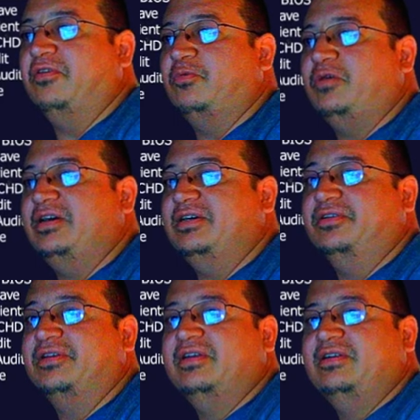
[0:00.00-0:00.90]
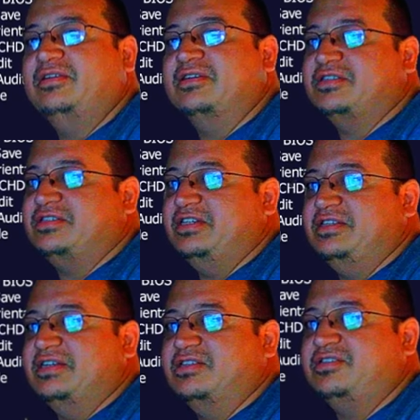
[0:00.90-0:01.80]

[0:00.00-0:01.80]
of the Wild. You can see that it's